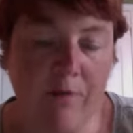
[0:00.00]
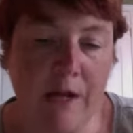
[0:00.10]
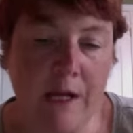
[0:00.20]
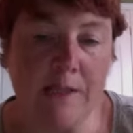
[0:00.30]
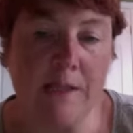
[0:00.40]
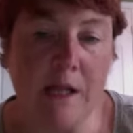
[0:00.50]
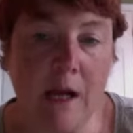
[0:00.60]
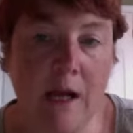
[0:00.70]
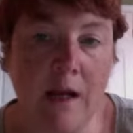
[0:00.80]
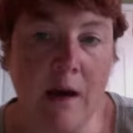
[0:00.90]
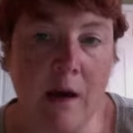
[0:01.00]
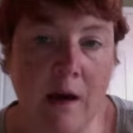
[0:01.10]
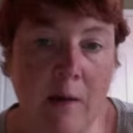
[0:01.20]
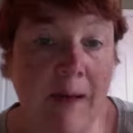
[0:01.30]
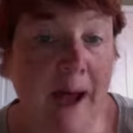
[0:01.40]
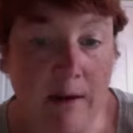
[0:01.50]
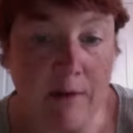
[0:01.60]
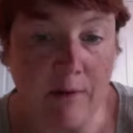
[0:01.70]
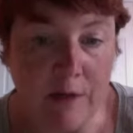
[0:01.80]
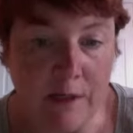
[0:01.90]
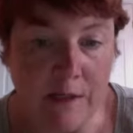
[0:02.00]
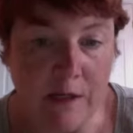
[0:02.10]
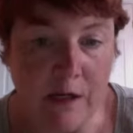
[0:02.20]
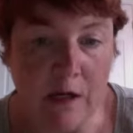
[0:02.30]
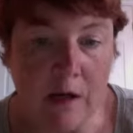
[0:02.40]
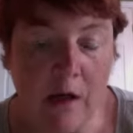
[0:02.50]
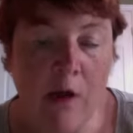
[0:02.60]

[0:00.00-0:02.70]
things like active listening,